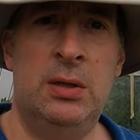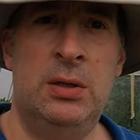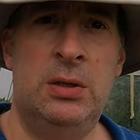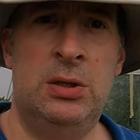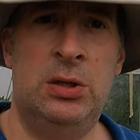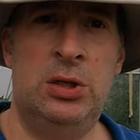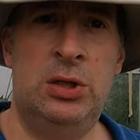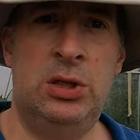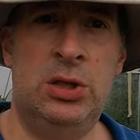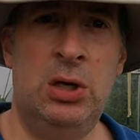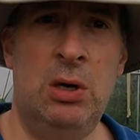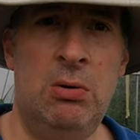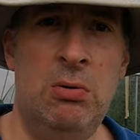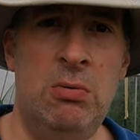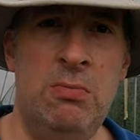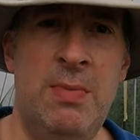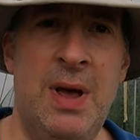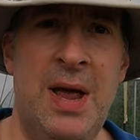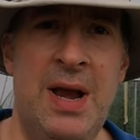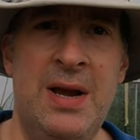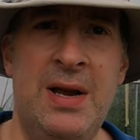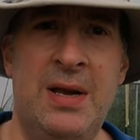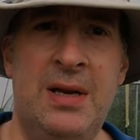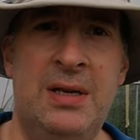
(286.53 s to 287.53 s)
so
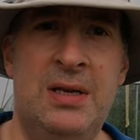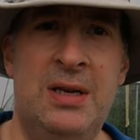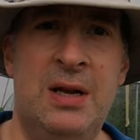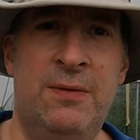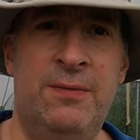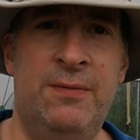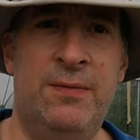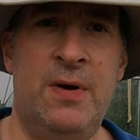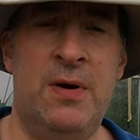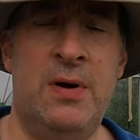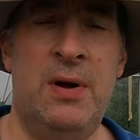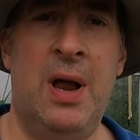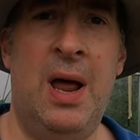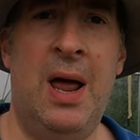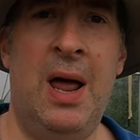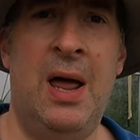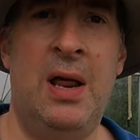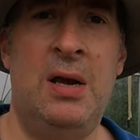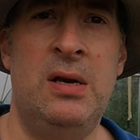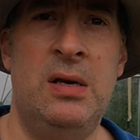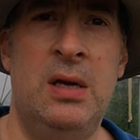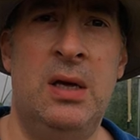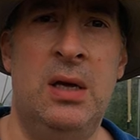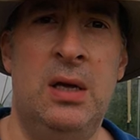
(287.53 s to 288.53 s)
many different
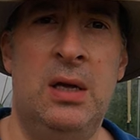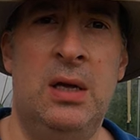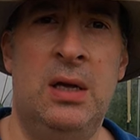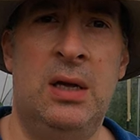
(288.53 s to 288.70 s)
and